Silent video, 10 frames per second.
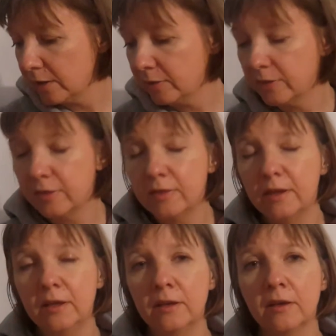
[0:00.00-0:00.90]
I
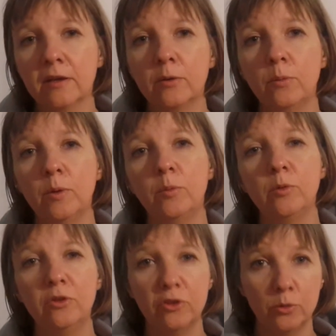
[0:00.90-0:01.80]
think we
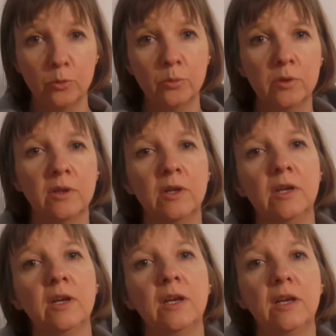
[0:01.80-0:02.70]
will do
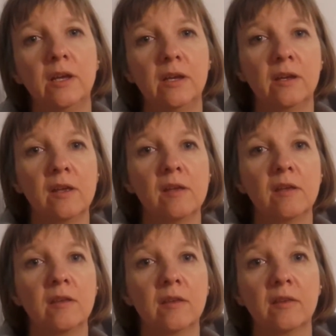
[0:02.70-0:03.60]

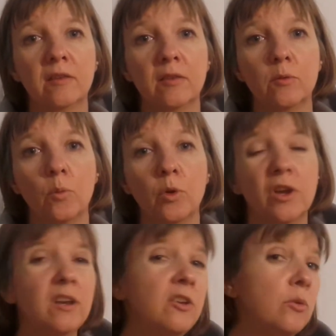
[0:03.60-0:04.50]
is we're
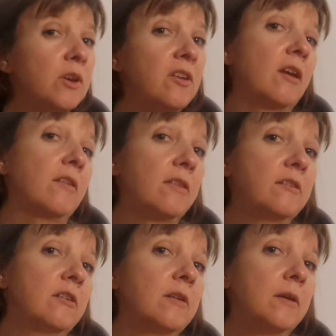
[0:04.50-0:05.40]
going to do a
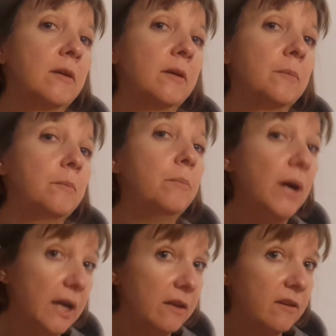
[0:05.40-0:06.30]
test,
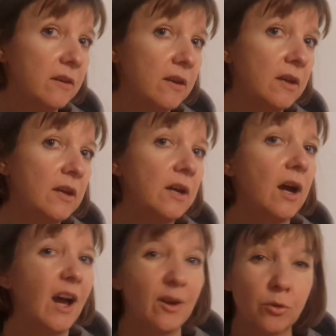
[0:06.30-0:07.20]
but
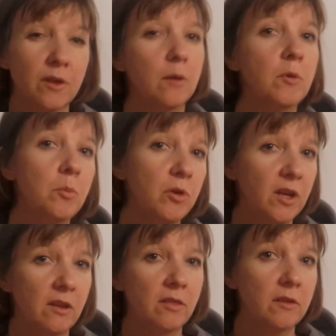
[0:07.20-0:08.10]
I don't think I'm going to put
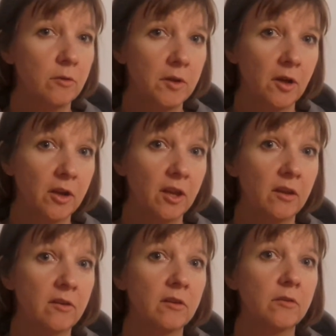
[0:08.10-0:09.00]
any theory on
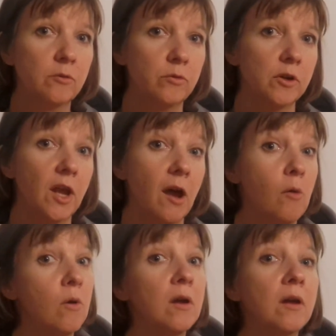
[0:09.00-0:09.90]
it for now,